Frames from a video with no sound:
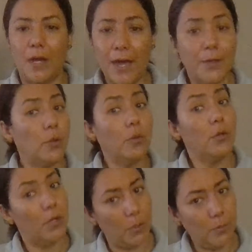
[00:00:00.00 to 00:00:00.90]
I
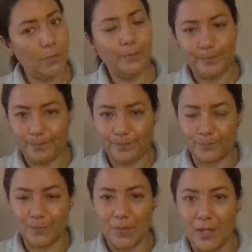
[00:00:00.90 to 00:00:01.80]
don't know
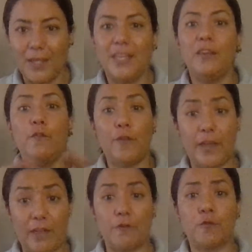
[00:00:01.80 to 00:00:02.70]
if
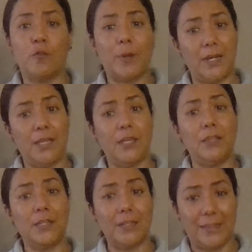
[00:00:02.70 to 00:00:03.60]
everybody
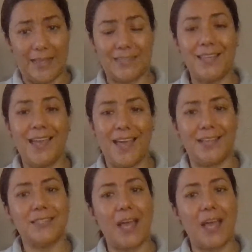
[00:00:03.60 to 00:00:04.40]
in the class has